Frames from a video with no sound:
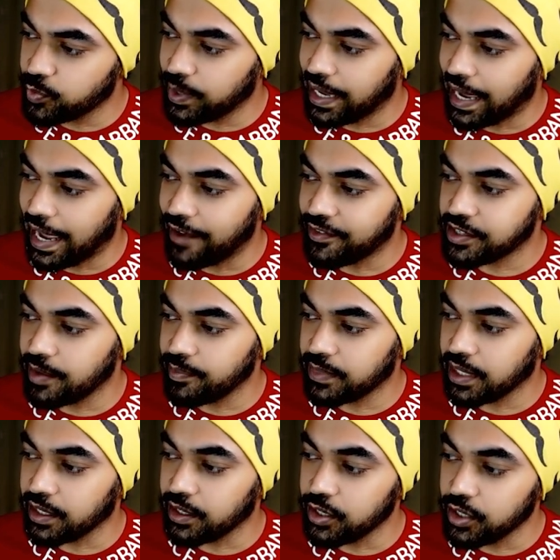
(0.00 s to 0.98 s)
we have
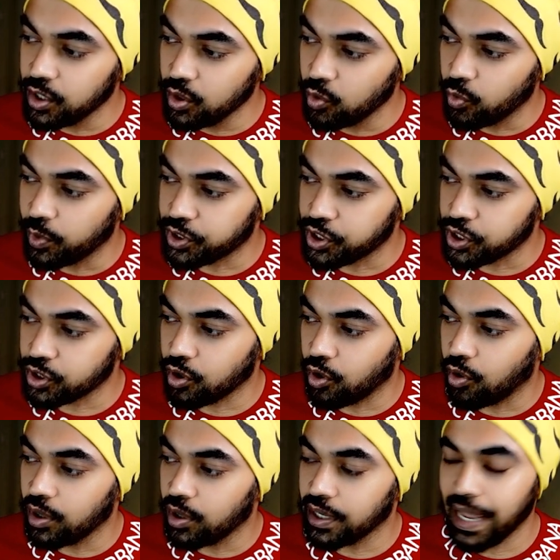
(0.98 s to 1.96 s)
something new, which is
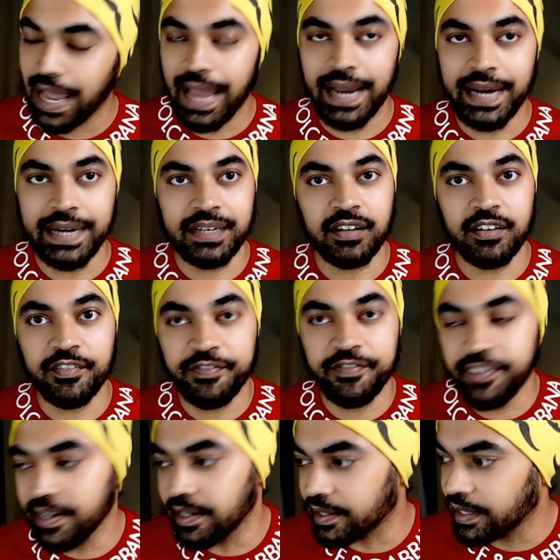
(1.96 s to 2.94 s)
called add a
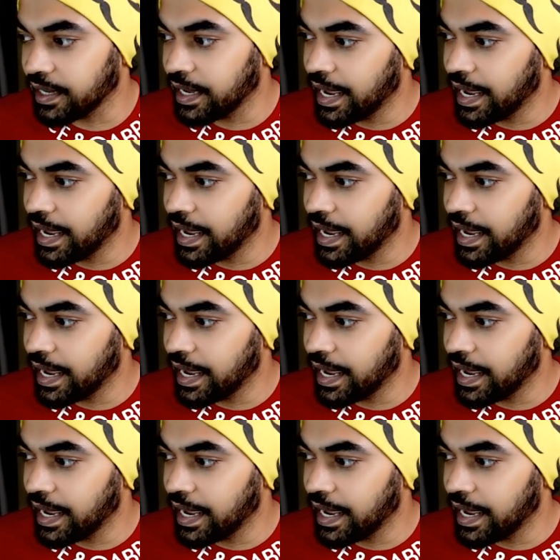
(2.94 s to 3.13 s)
field.